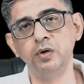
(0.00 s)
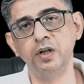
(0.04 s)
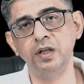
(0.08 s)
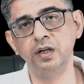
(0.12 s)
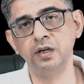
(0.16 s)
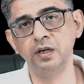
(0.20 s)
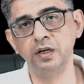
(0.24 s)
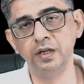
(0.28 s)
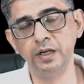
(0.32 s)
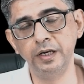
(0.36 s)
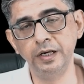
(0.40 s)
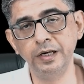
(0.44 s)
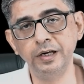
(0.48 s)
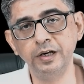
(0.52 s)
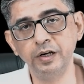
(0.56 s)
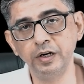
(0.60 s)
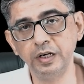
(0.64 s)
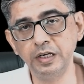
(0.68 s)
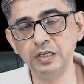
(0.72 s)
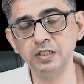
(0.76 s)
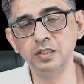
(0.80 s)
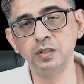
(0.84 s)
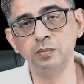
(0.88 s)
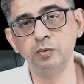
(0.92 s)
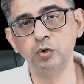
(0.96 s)
to take an
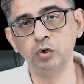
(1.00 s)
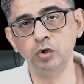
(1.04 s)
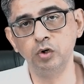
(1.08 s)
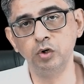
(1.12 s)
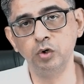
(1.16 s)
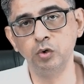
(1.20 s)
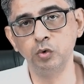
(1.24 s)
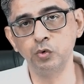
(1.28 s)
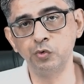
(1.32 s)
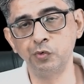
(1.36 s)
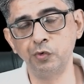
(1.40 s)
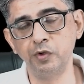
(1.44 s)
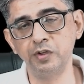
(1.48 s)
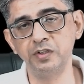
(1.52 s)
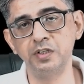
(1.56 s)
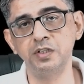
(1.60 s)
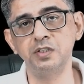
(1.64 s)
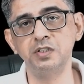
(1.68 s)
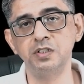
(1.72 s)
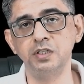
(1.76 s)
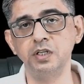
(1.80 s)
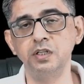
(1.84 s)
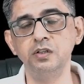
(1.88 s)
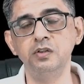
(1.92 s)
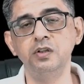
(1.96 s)
increased amount of dosage and
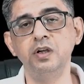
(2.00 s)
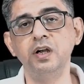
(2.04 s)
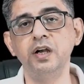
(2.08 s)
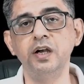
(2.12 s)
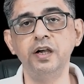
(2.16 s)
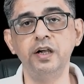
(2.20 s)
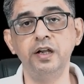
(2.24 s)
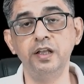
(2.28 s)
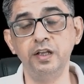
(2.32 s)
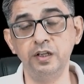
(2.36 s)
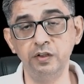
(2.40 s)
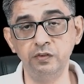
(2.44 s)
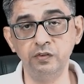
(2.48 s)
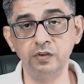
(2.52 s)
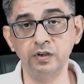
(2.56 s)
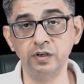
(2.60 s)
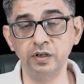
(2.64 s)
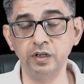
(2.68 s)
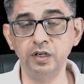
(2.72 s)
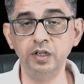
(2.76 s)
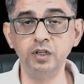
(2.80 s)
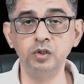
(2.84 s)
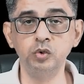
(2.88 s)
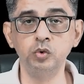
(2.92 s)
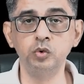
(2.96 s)
still the headache is
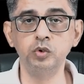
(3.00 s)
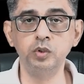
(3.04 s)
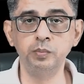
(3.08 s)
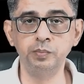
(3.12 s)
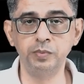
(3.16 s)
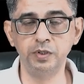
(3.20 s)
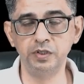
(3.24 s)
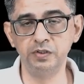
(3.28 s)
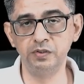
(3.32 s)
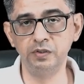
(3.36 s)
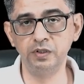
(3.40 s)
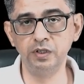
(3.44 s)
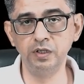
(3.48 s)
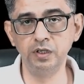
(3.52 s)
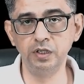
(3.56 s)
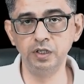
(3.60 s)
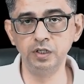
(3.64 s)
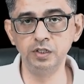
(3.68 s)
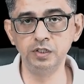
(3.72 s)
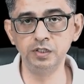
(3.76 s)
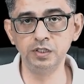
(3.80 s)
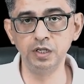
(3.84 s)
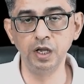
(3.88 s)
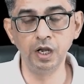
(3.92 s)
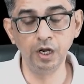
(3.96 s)
occurring though the person
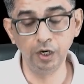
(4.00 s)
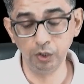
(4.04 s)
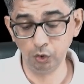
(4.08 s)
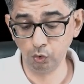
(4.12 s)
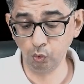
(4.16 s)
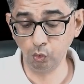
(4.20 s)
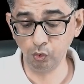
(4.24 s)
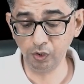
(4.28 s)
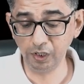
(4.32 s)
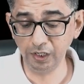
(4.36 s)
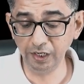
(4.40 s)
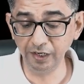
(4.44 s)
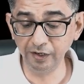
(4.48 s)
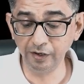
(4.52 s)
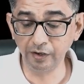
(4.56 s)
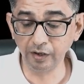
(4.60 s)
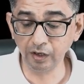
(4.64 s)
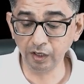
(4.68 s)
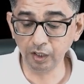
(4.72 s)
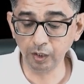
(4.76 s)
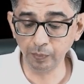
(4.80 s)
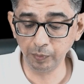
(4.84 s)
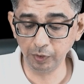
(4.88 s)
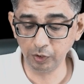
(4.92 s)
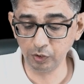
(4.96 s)
is totally
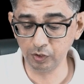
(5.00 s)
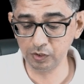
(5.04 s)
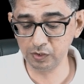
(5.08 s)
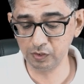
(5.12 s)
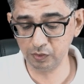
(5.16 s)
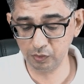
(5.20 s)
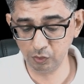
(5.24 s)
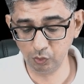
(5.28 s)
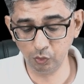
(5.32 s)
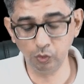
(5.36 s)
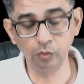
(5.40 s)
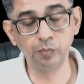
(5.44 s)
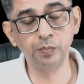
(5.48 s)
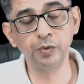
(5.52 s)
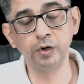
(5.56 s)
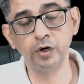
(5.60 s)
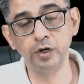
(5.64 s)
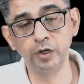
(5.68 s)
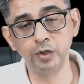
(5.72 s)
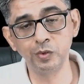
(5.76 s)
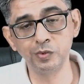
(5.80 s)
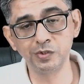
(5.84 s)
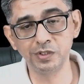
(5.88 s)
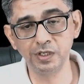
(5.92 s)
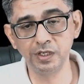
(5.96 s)
drugged because of the opioid
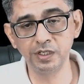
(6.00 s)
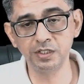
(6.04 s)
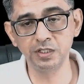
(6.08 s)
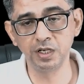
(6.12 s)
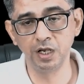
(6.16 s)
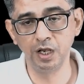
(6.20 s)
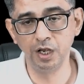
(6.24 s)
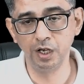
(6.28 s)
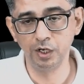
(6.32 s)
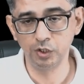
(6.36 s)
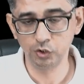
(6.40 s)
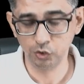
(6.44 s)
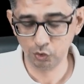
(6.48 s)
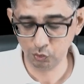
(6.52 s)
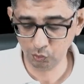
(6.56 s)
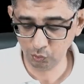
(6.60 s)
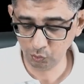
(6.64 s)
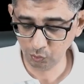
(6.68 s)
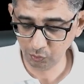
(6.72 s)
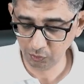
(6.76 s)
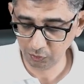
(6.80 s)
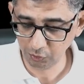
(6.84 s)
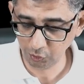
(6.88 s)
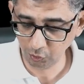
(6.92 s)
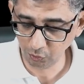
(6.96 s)
usage.
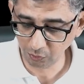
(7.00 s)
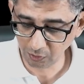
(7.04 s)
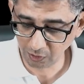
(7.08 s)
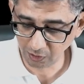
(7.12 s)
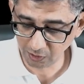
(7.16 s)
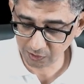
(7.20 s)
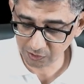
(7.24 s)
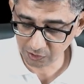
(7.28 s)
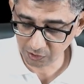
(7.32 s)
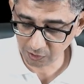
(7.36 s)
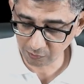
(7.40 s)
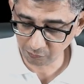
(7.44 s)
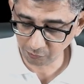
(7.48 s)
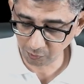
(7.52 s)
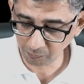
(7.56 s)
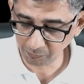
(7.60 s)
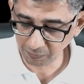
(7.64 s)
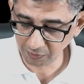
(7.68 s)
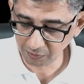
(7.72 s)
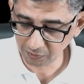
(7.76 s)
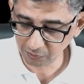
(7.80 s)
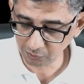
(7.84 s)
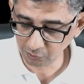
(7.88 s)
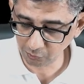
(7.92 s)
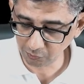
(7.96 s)
So your answer would
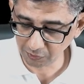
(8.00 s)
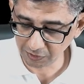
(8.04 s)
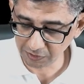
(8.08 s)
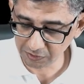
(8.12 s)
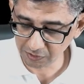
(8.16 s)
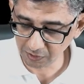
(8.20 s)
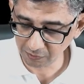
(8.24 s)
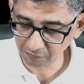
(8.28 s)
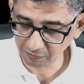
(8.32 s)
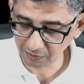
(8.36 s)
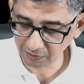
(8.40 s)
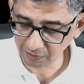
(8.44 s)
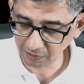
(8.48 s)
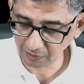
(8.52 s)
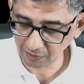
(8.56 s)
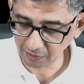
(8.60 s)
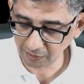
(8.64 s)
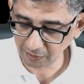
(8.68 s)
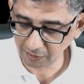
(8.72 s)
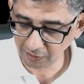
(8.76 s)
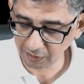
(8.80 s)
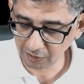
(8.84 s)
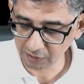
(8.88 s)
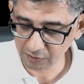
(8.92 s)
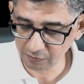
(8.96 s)
be that the reason why the
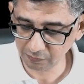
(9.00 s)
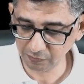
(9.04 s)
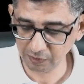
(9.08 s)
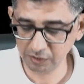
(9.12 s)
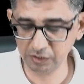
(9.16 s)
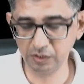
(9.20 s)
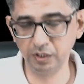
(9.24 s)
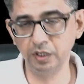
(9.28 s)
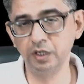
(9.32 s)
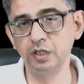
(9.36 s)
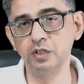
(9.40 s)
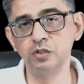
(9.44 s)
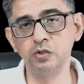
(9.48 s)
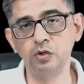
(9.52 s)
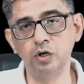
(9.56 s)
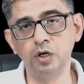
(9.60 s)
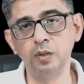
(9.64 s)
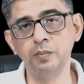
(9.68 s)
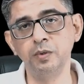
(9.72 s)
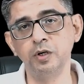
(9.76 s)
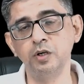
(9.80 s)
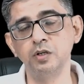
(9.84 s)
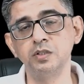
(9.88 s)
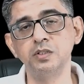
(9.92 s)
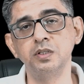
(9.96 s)
headache is worsening is not
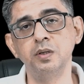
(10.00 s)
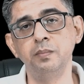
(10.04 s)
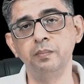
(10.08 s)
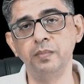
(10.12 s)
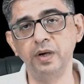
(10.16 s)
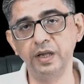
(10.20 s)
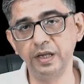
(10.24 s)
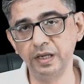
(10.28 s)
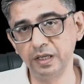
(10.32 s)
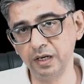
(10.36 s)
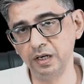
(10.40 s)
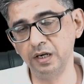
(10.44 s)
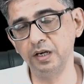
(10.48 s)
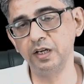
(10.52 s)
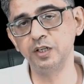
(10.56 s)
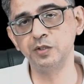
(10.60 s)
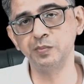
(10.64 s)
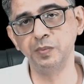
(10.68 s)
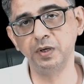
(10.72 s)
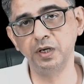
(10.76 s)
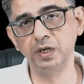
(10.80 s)
because the migraine has